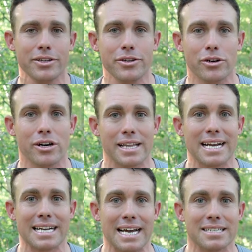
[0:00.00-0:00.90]
you know, all
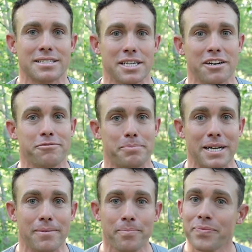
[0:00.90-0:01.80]
that kind of stuff.
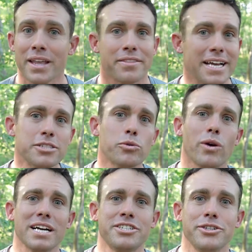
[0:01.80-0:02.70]
But thanks for
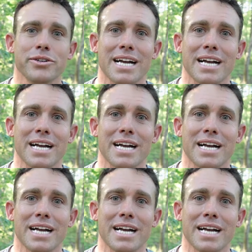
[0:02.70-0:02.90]
watching, you